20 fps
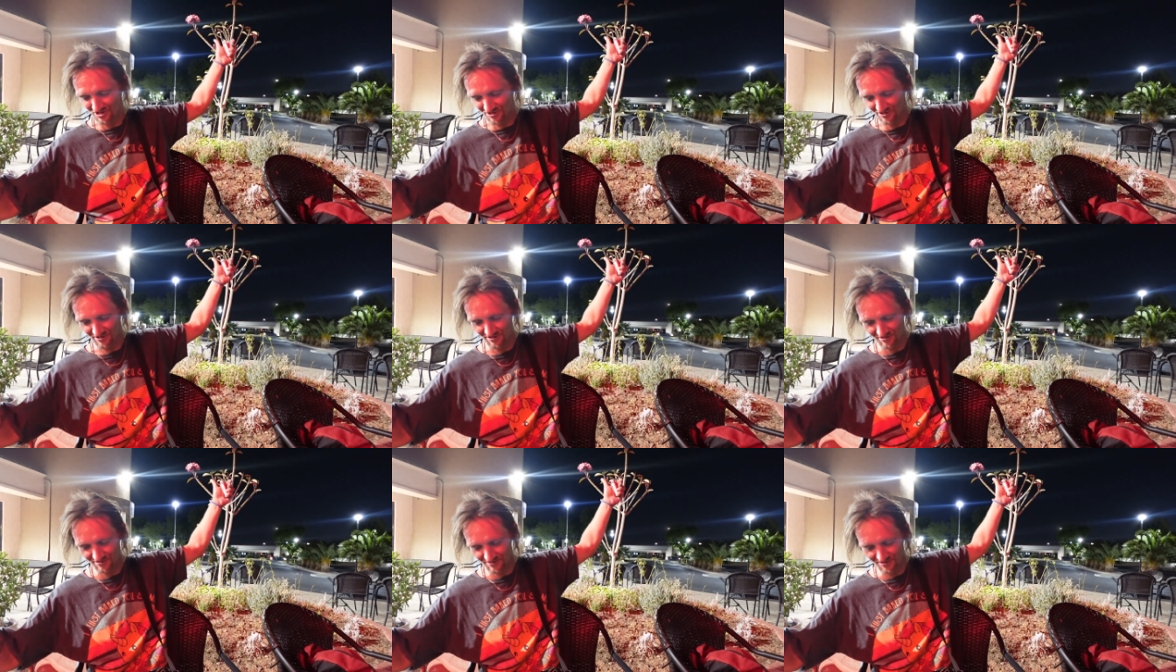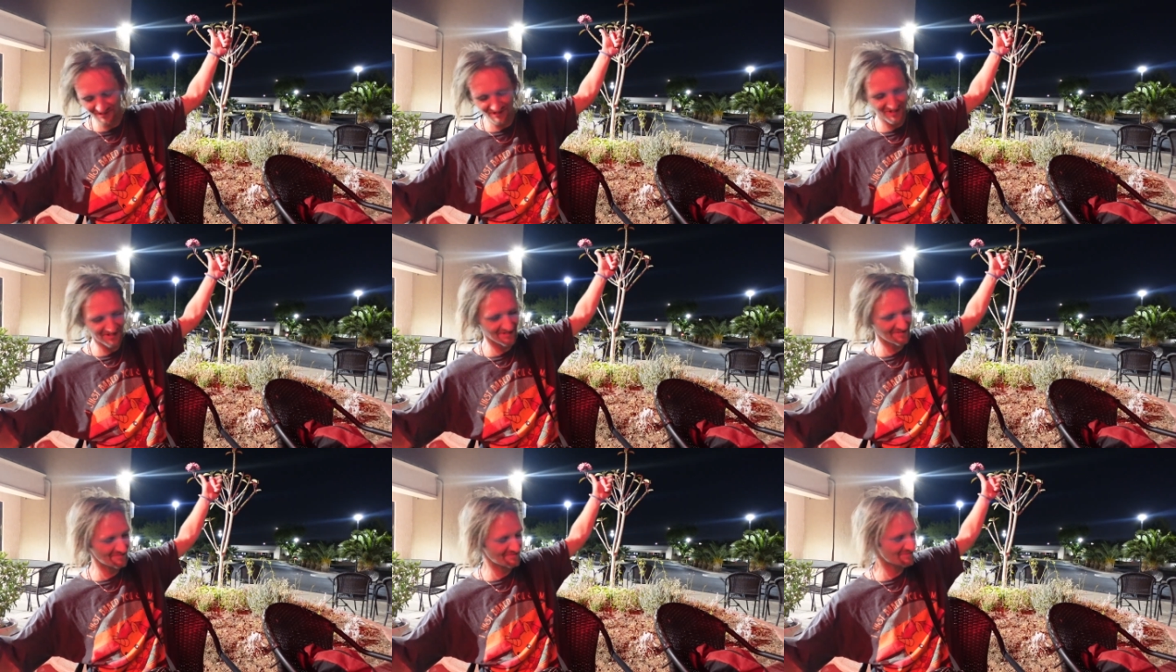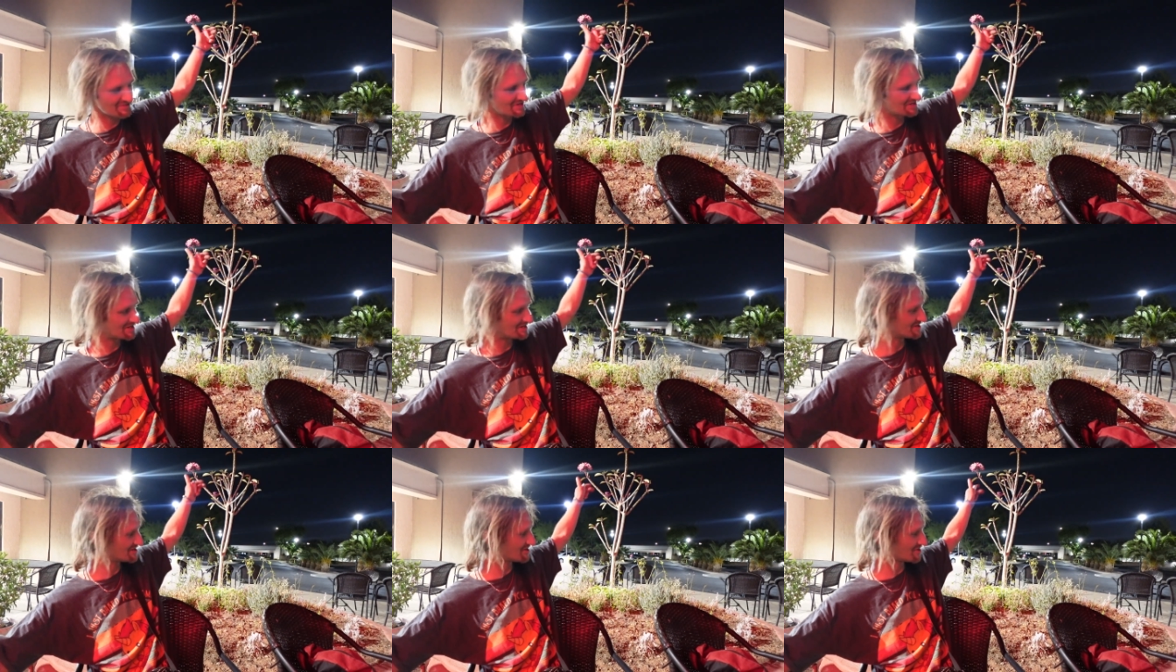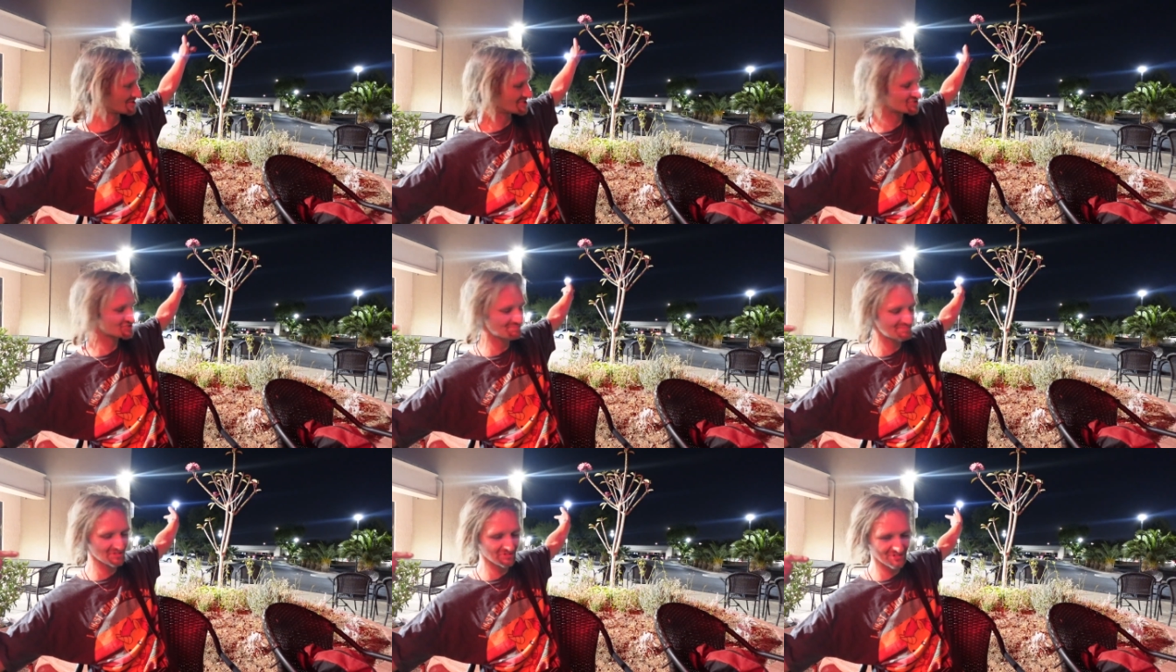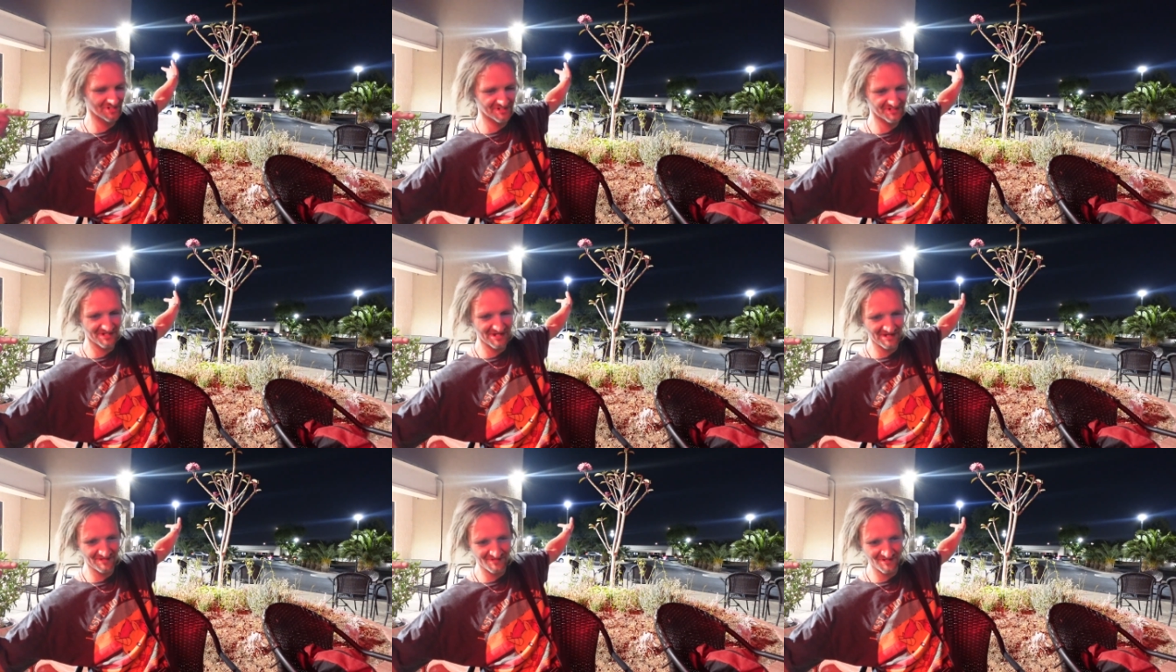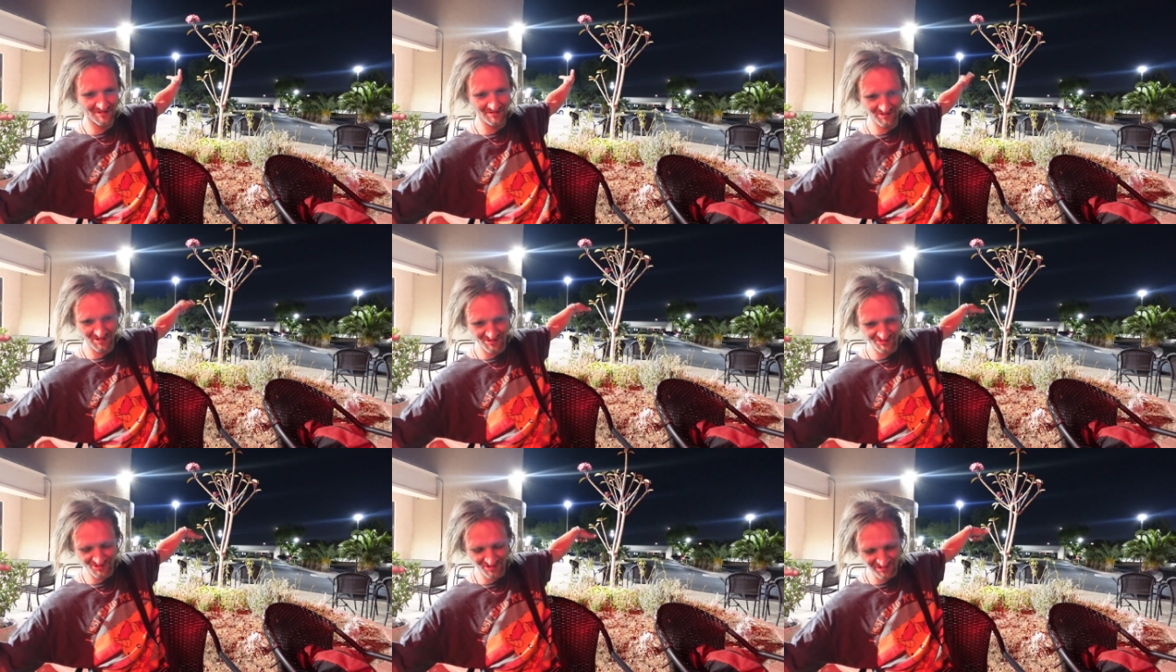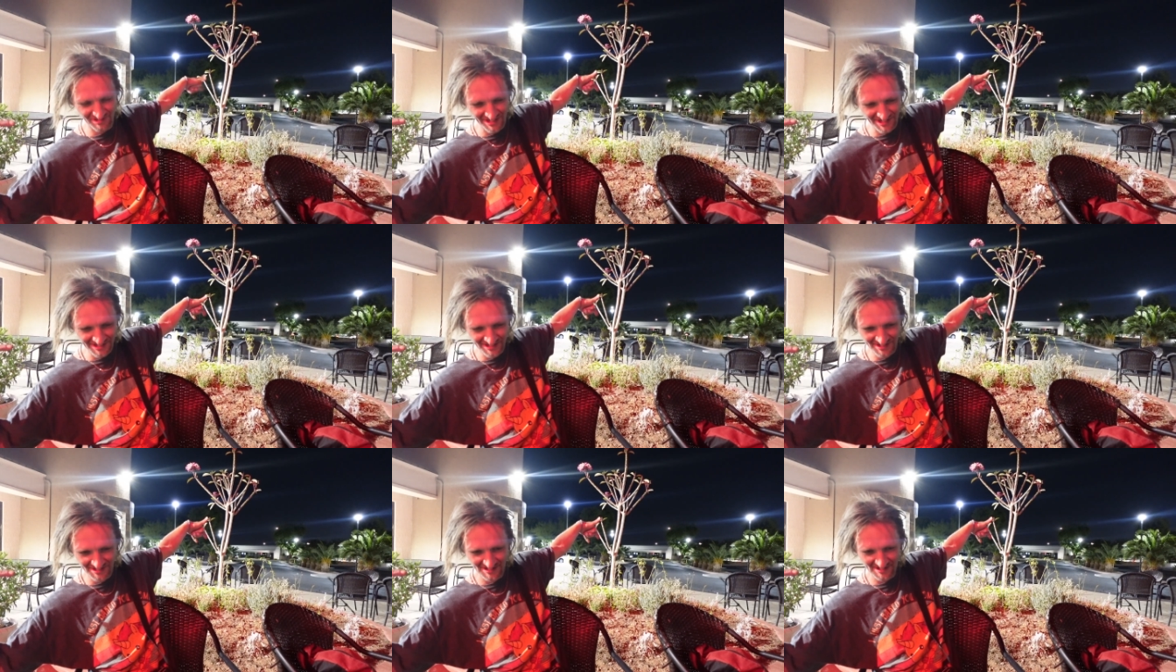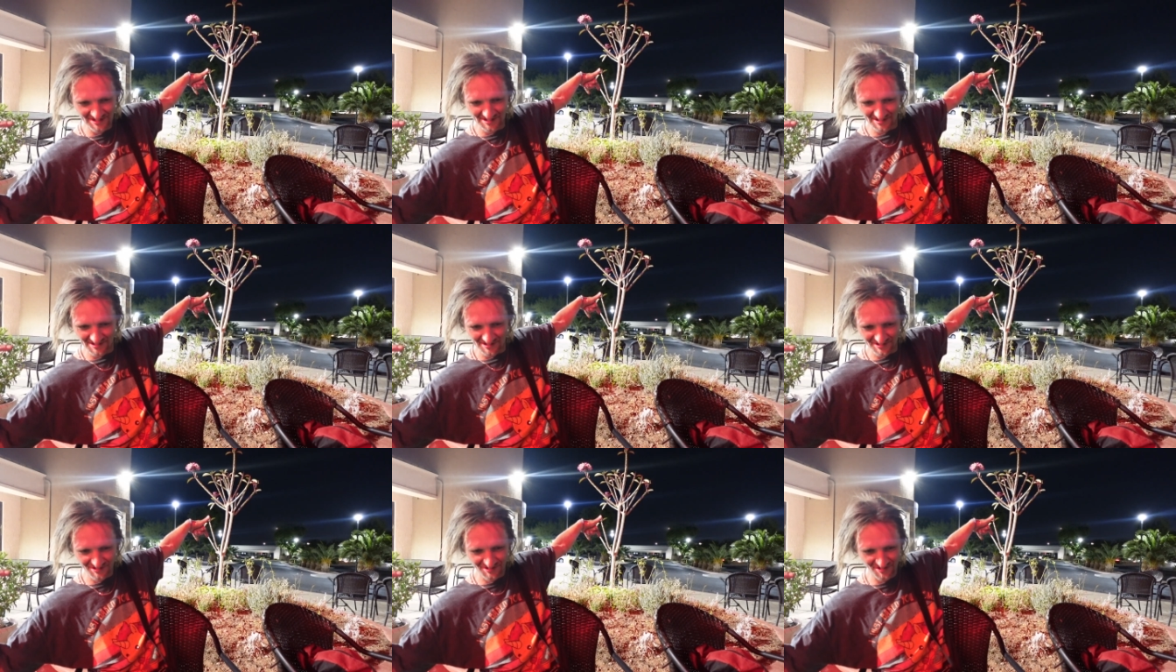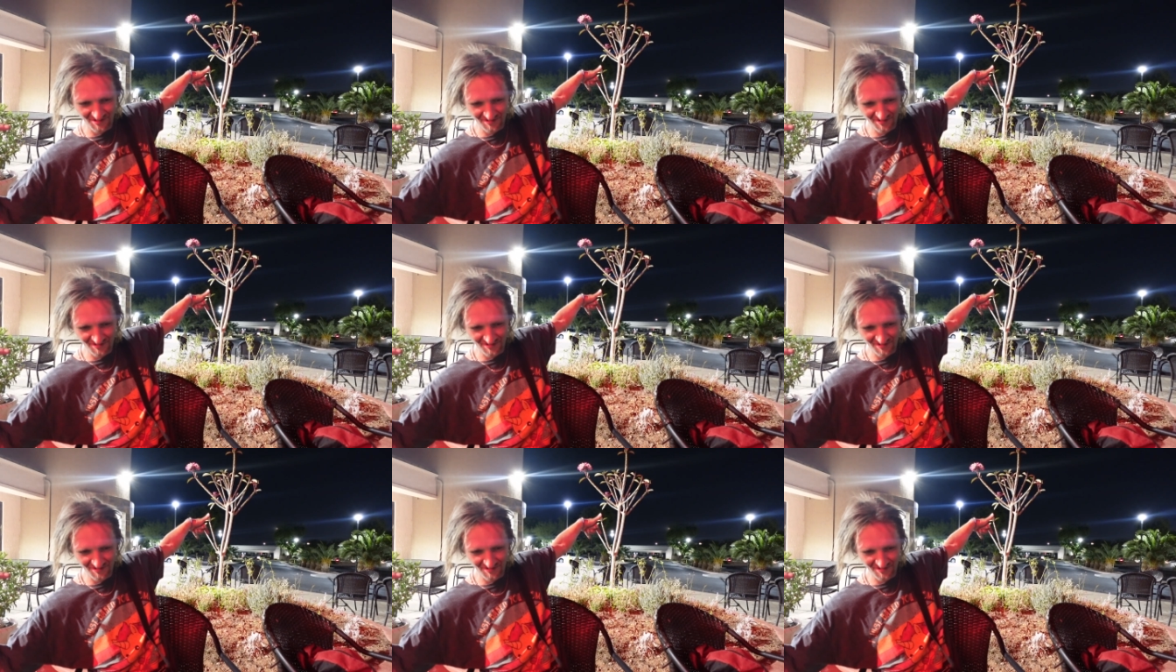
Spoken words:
or the arts building down there along the lake. You know,